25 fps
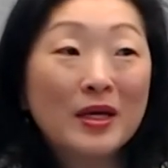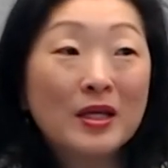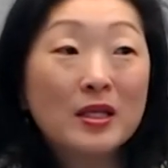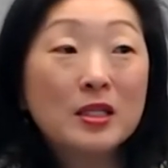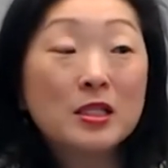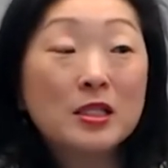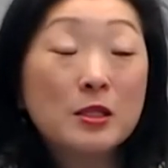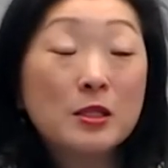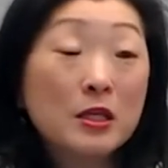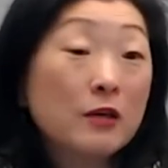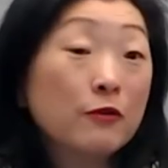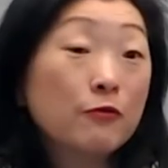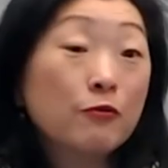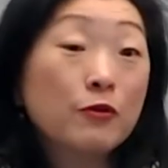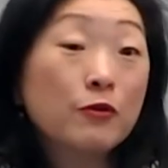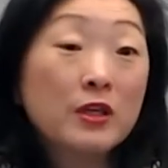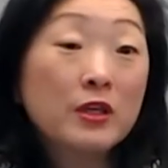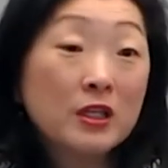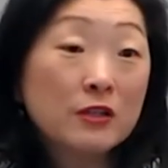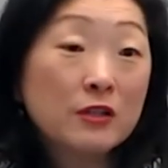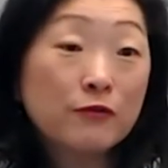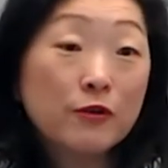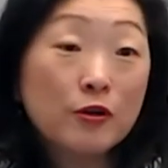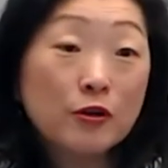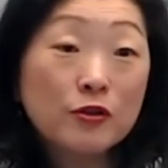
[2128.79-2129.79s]
But if we
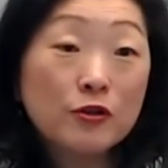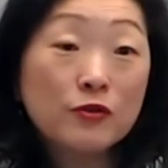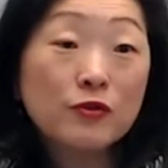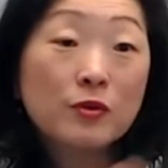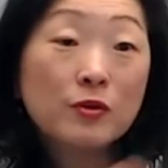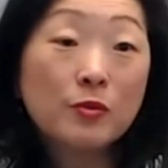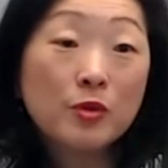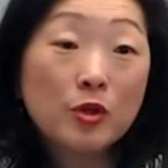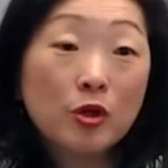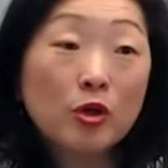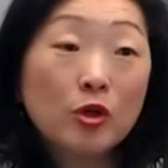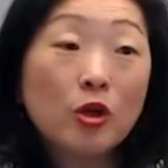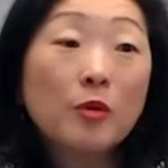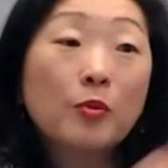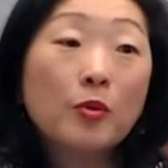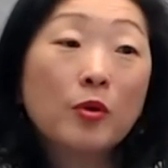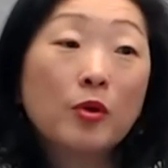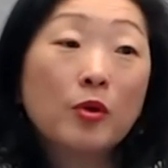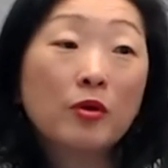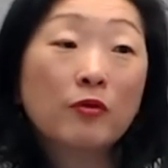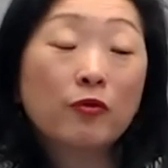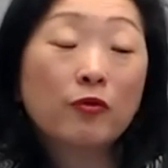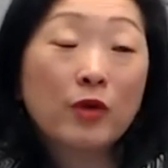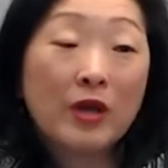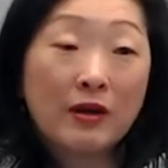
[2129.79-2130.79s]
get folks from Europe
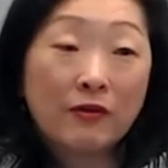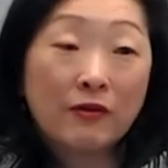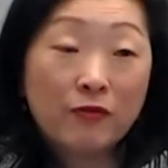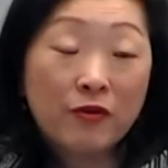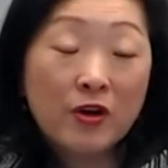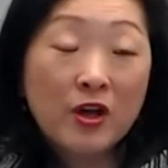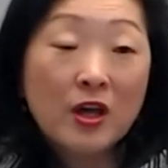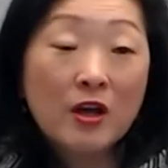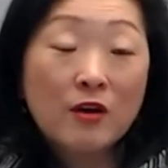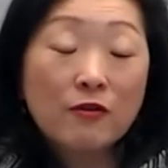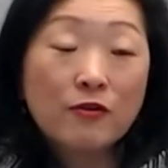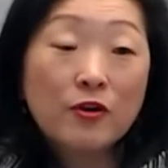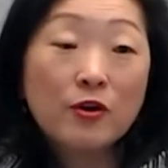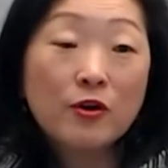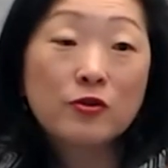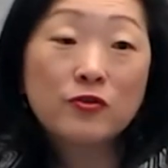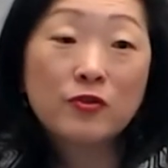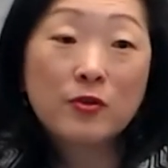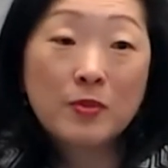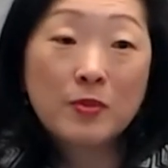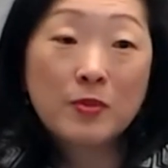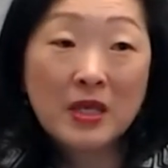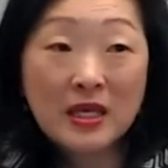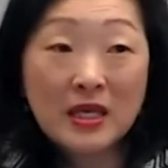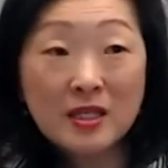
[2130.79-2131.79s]
or if we have
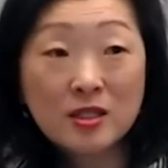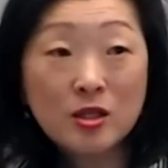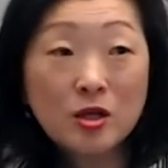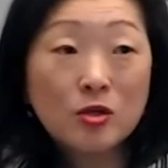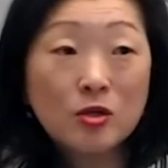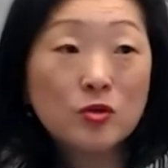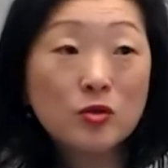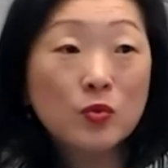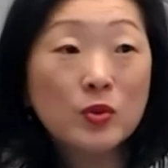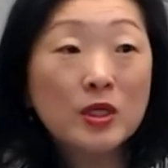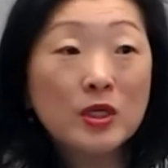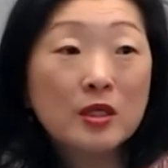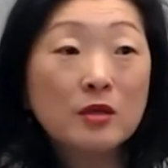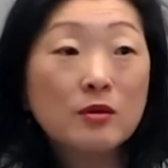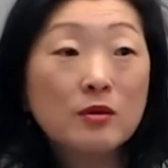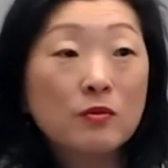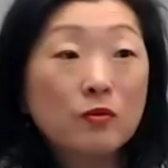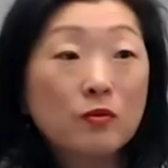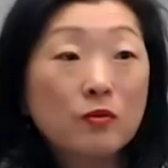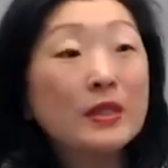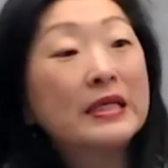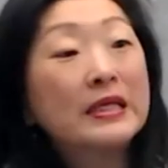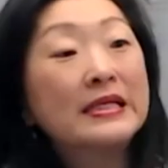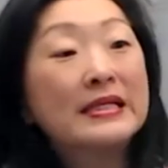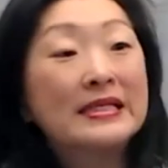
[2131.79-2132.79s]
folks from the East Coast, we can
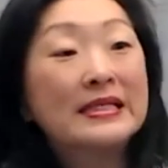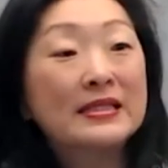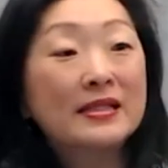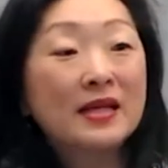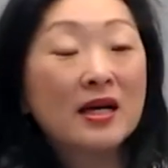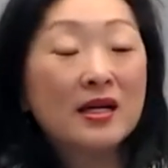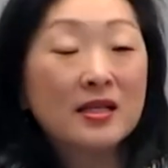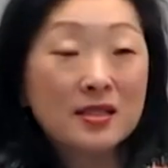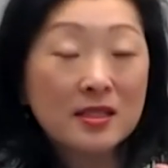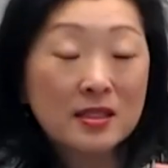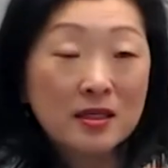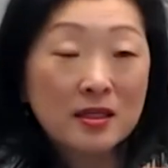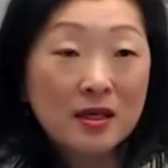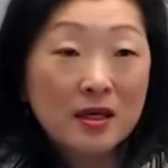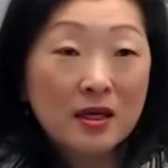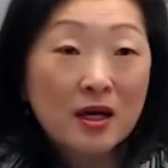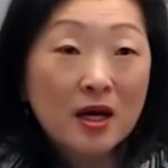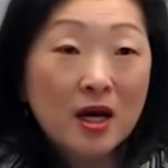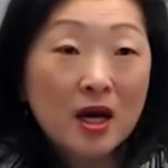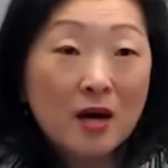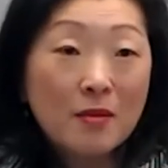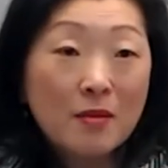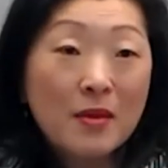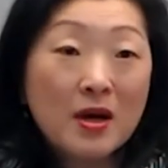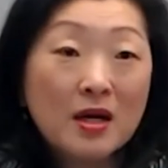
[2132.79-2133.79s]
we can discuss
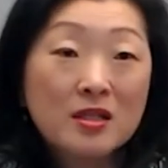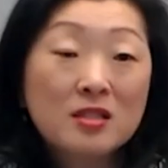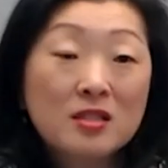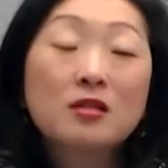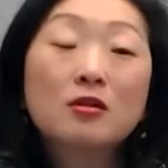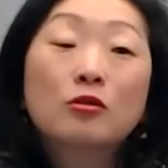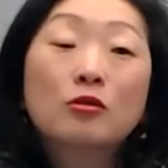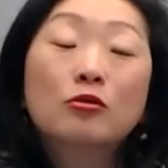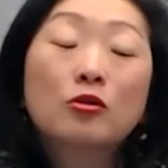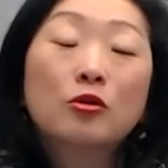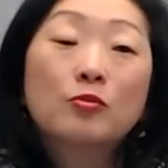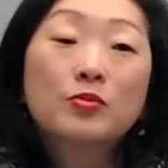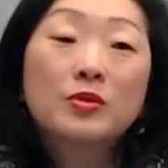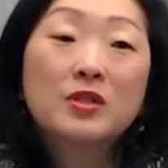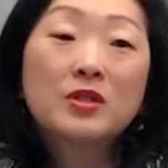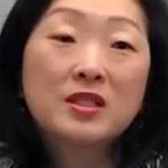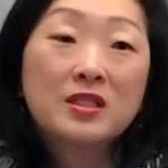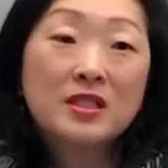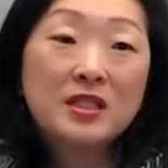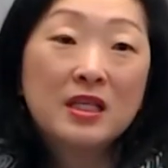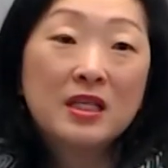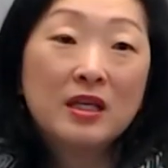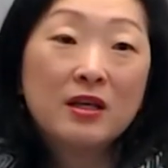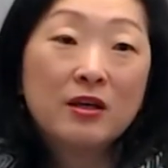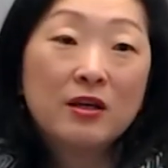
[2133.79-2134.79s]
amongst the group to
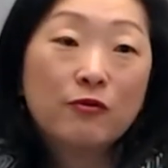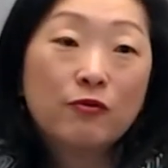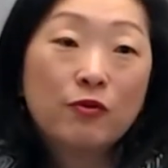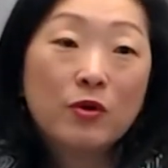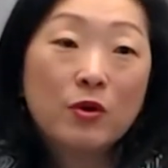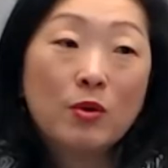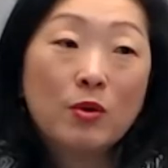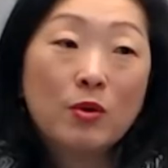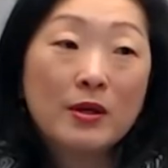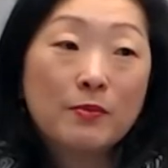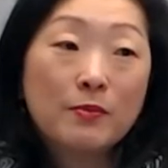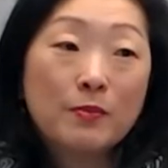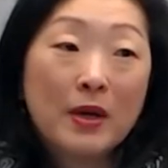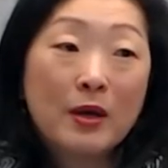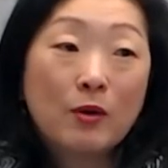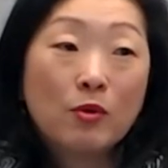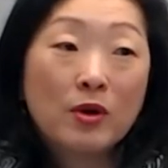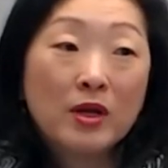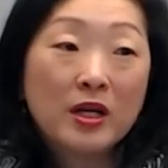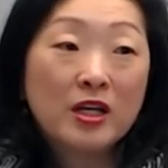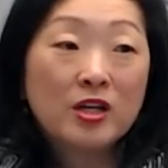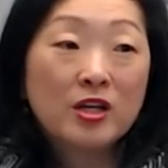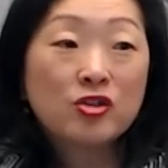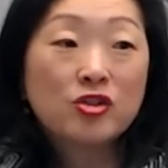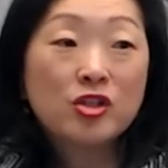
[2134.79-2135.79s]
see if we want might
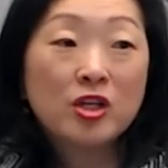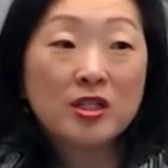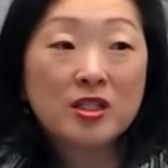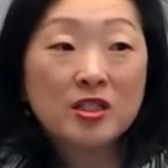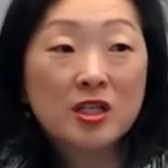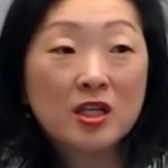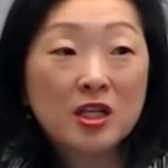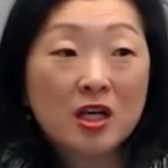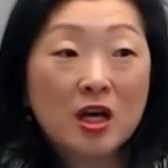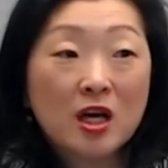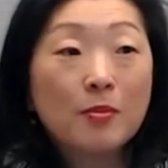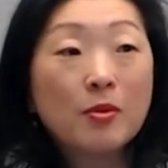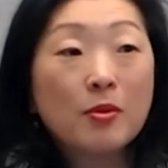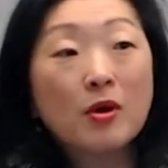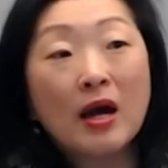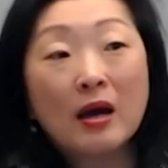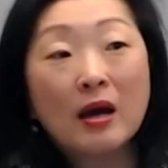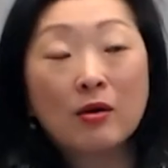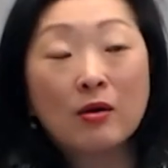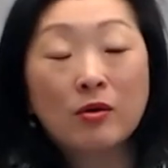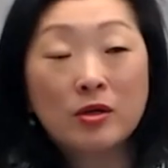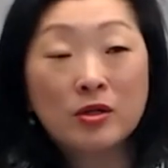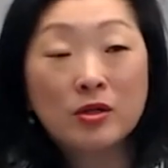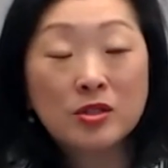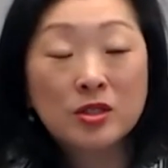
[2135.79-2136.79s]
want to adjust it a couple
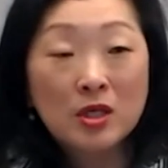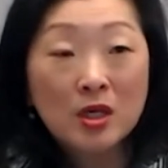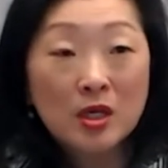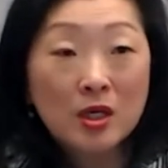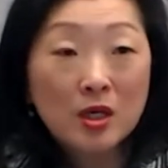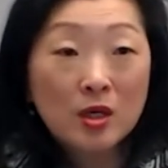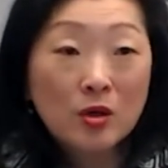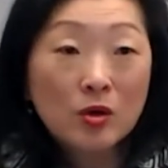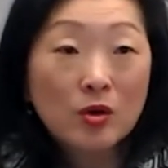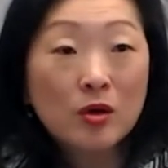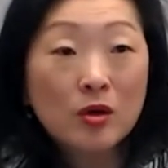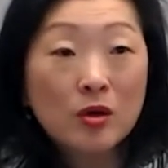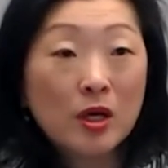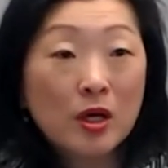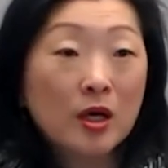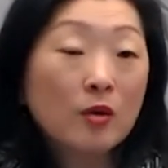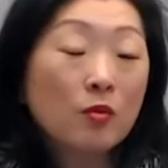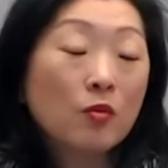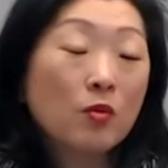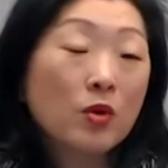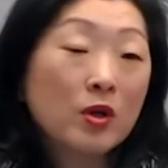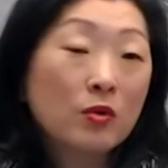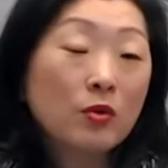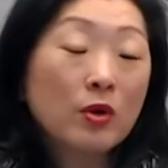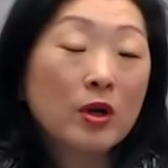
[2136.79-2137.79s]
hours uh,
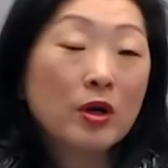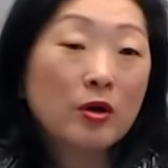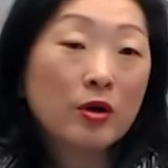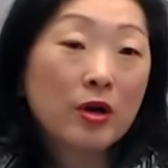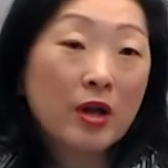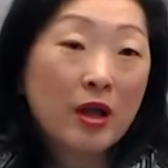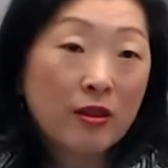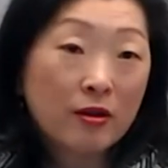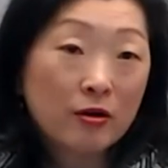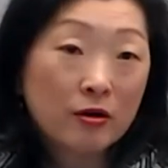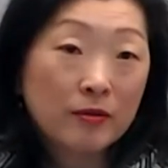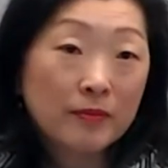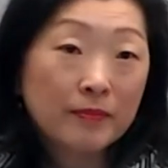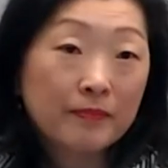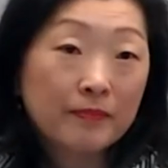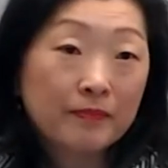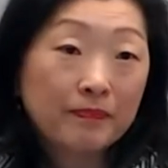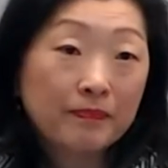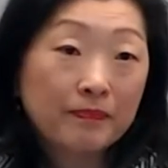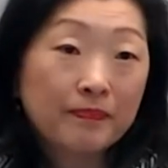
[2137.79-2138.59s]
one way or another.